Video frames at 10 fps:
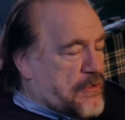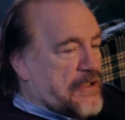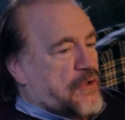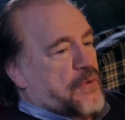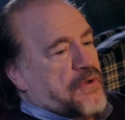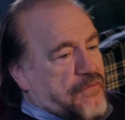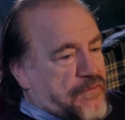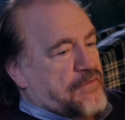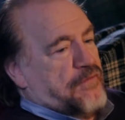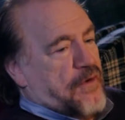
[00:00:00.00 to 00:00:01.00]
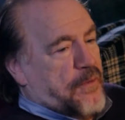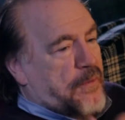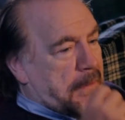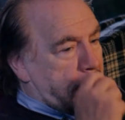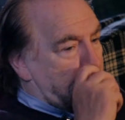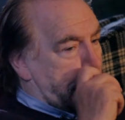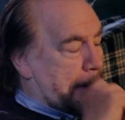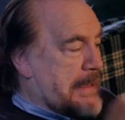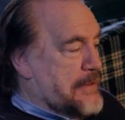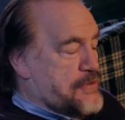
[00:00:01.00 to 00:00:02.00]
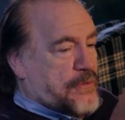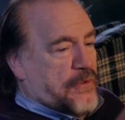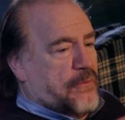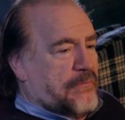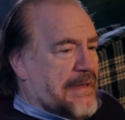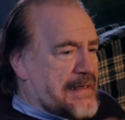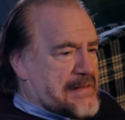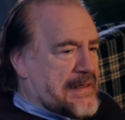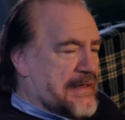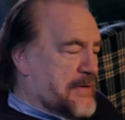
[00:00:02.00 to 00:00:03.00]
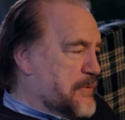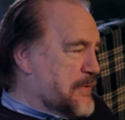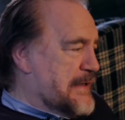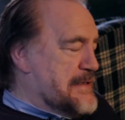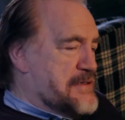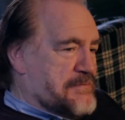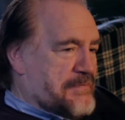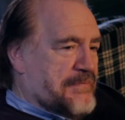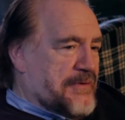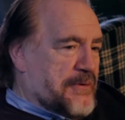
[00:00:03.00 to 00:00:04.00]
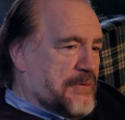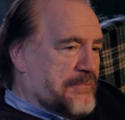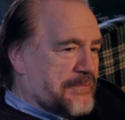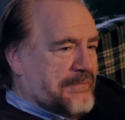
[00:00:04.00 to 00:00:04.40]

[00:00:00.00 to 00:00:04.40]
can go into free flow and start doing adding all kinds of little,